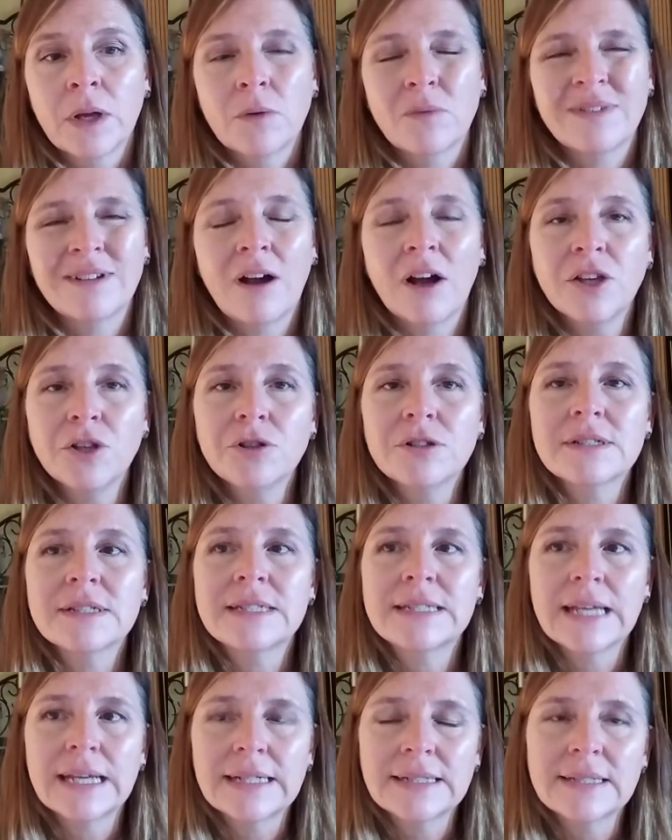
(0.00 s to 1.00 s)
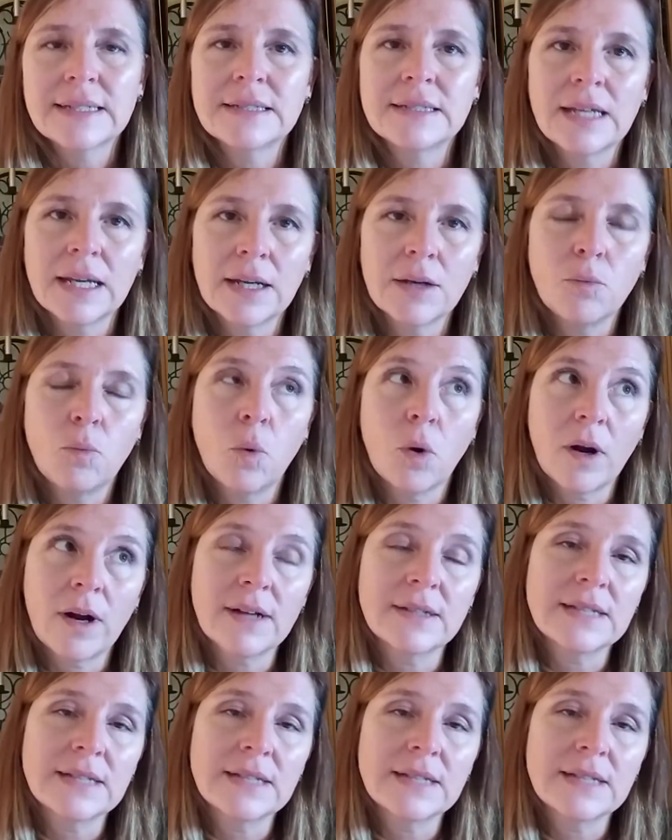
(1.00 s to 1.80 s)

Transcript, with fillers: Not your day-to-day work